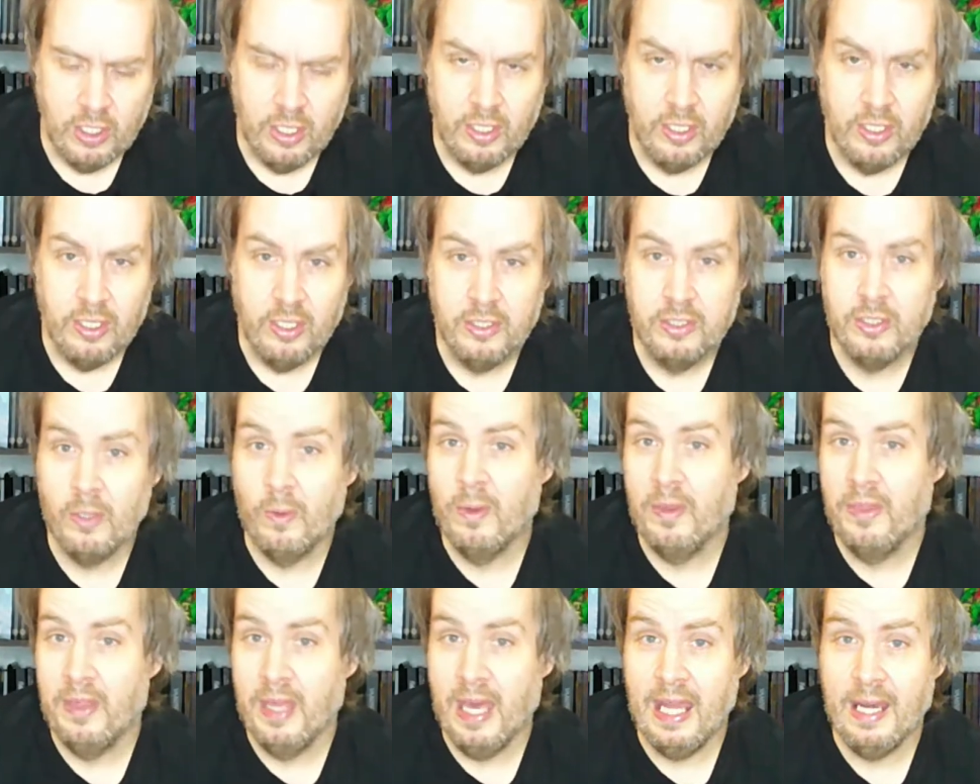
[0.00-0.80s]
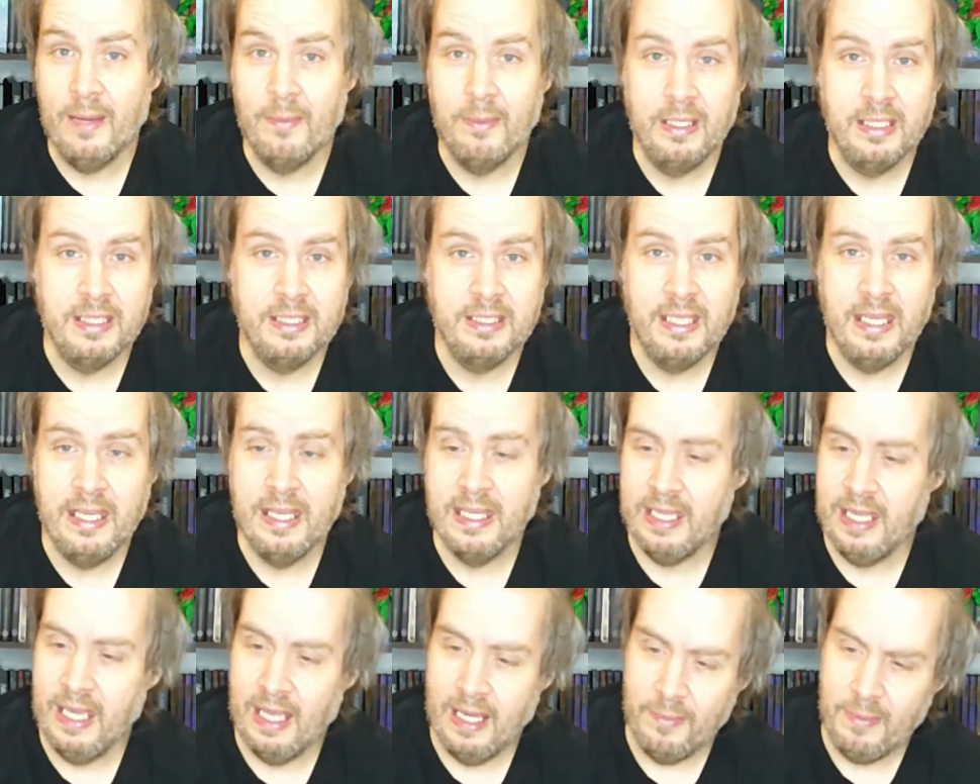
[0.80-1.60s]
So with that, I'm going to say
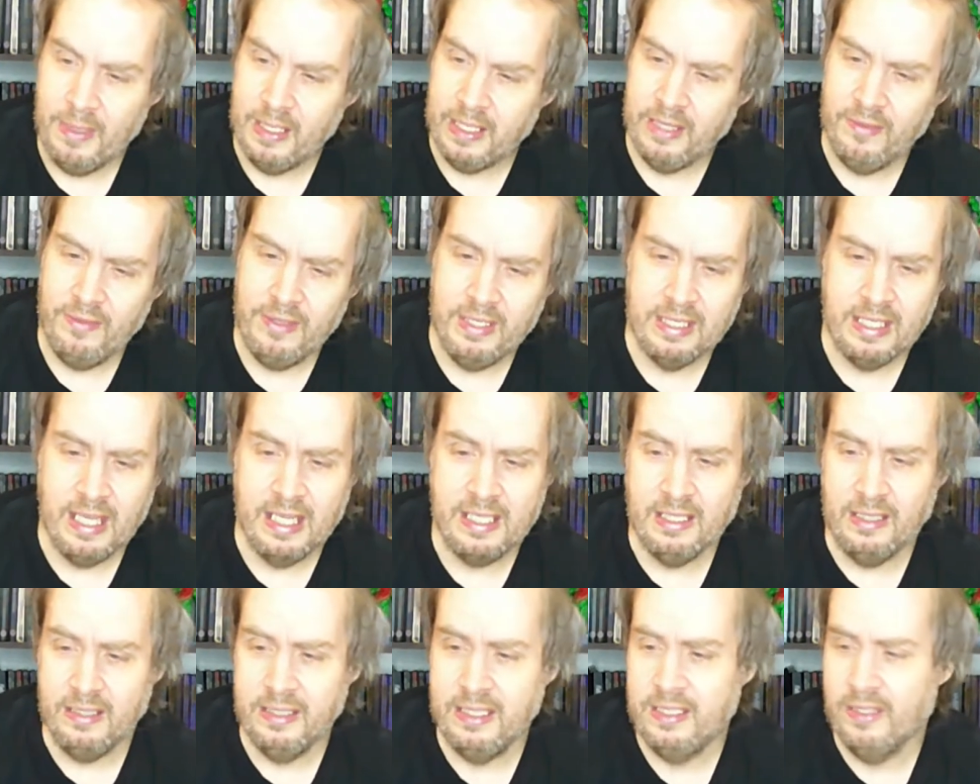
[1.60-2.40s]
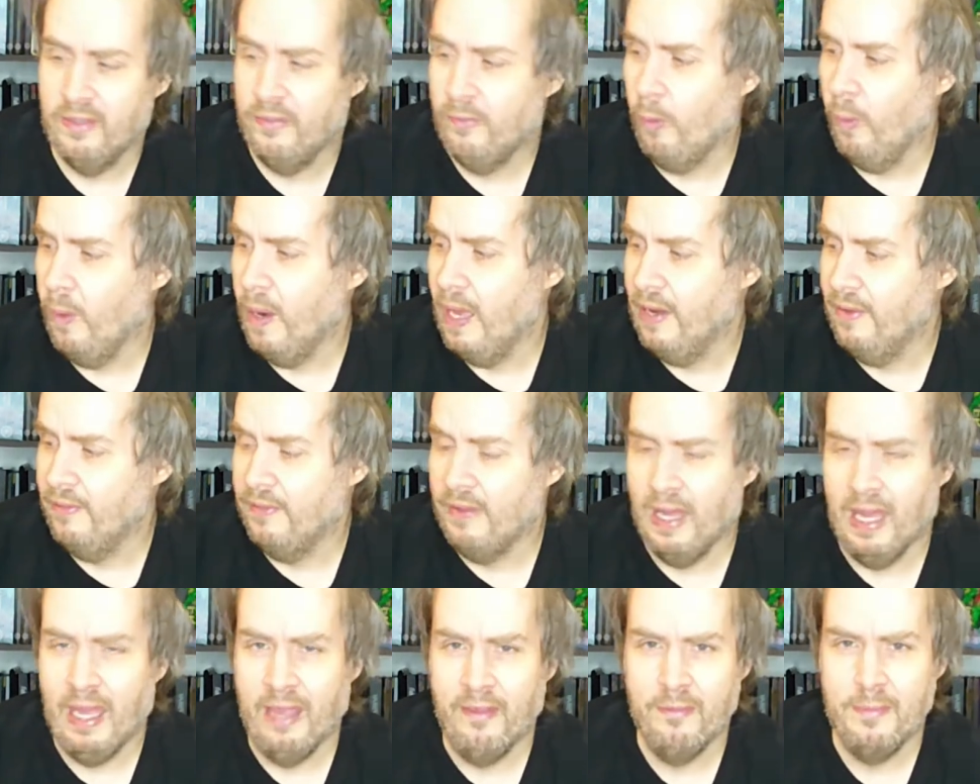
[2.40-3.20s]
again, I'm going to give these guys at least a 4 out of
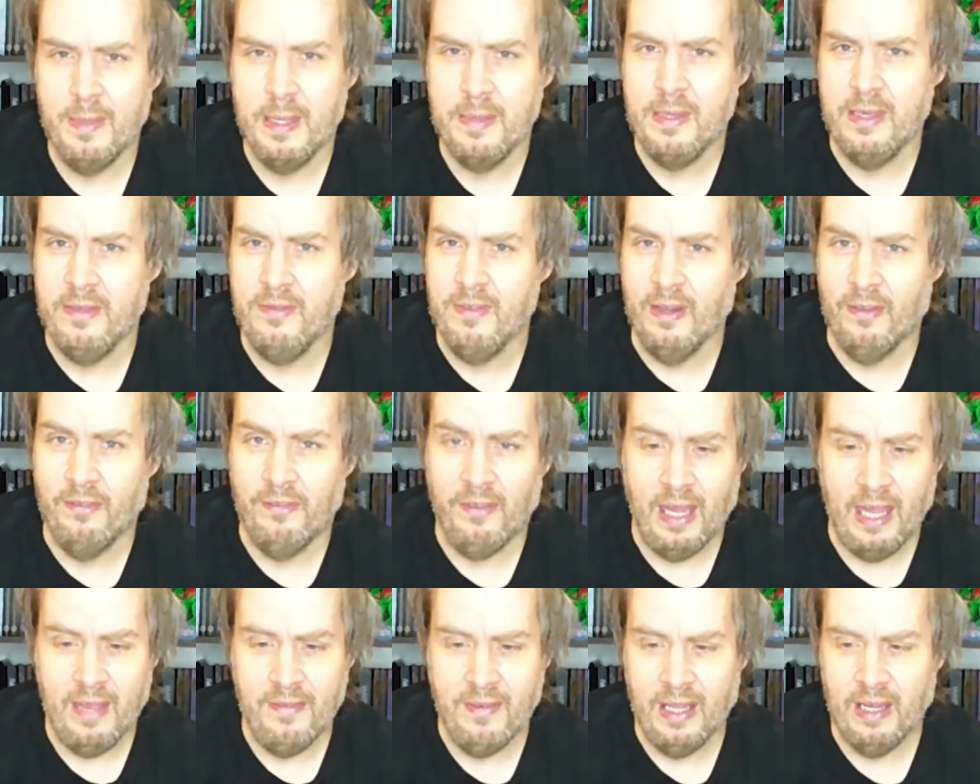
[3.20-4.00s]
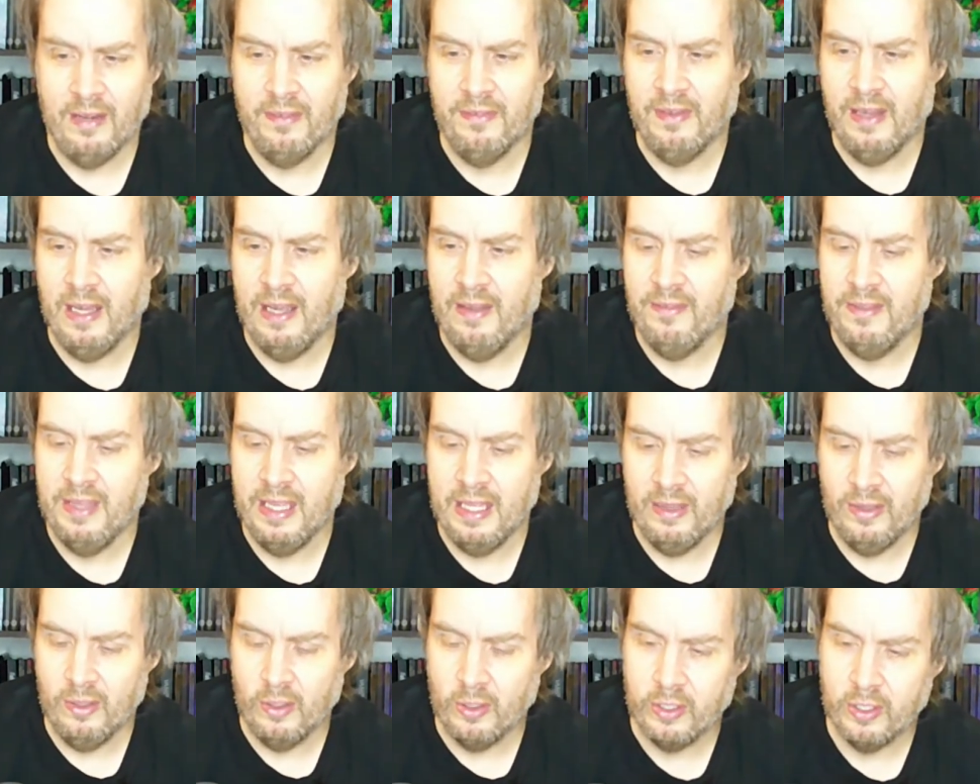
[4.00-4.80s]
5, maybe even a 5 out of 5.
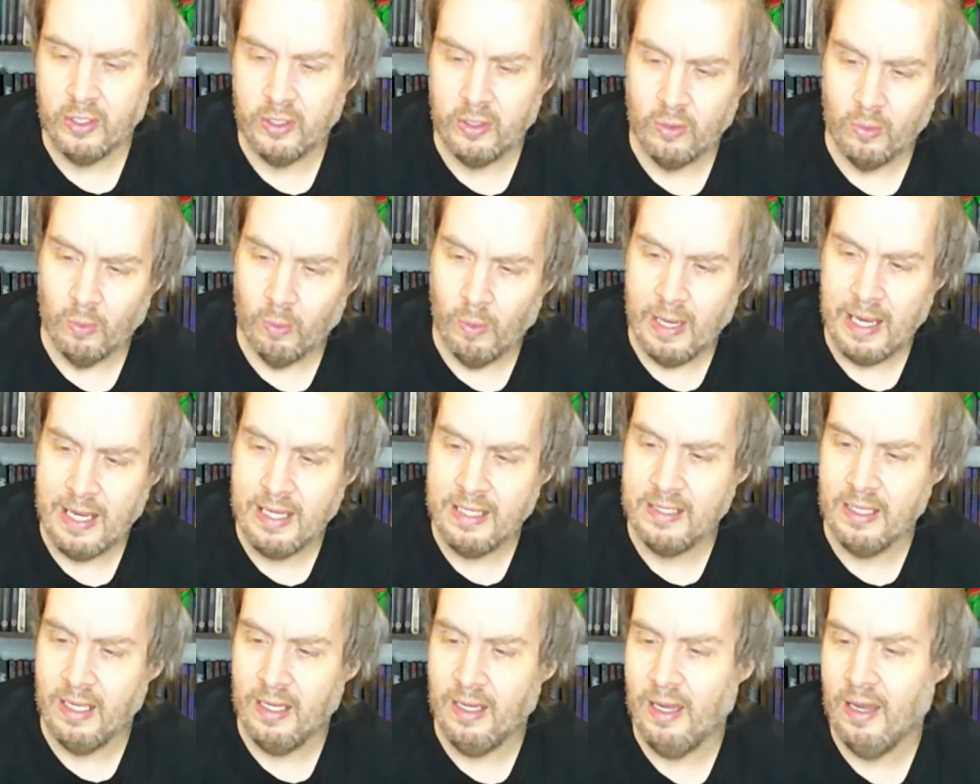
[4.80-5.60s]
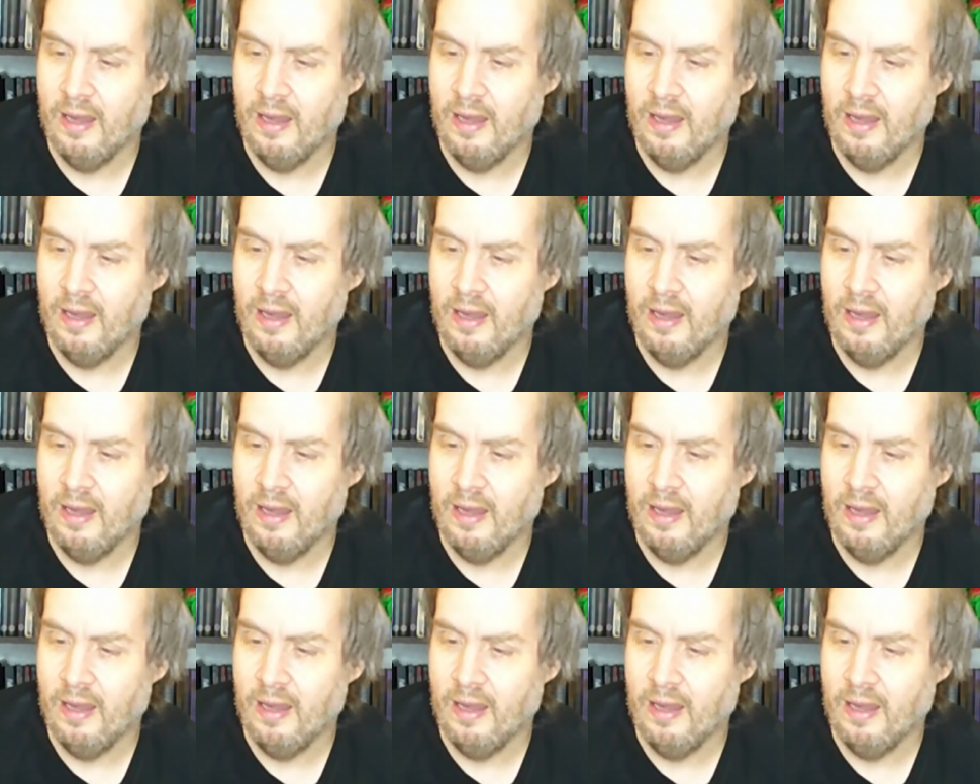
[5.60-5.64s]
They look great.